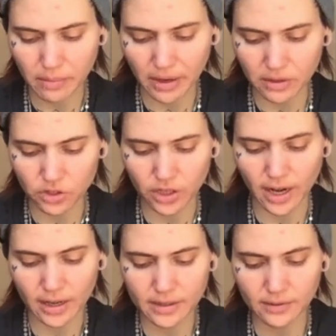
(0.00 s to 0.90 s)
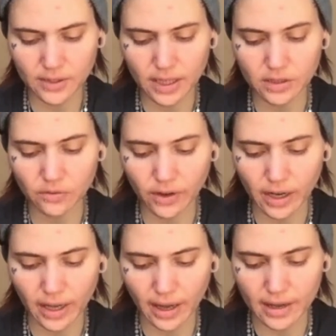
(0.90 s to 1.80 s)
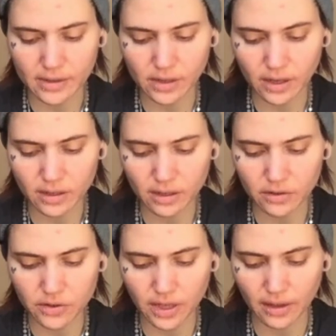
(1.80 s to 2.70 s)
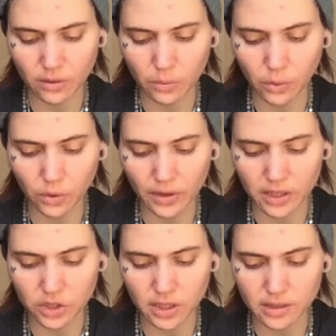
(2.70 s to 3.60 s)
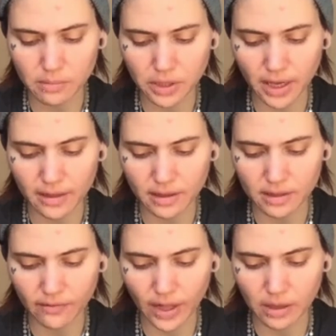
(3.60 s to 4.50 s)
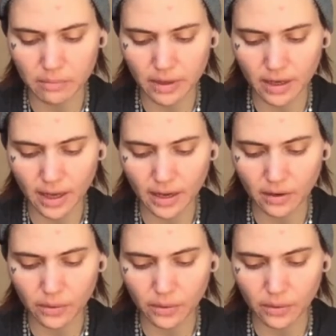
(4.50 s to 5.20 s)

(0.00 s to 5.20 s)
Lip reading: about the genetics of schizophrenia has sought to understand the role that genes play in the development and